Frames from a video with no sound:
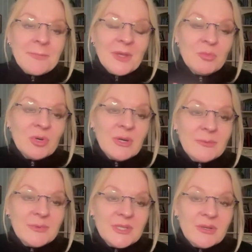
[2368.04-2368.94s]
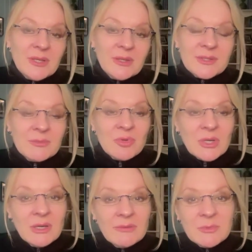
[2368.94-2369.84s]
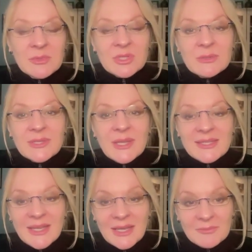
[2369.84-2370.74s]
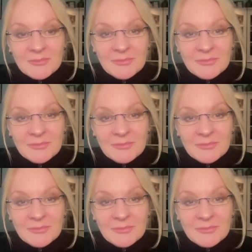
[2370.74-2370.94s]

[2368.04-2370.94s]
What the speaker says: the more I was doing this, the more uncomfortable she was getting.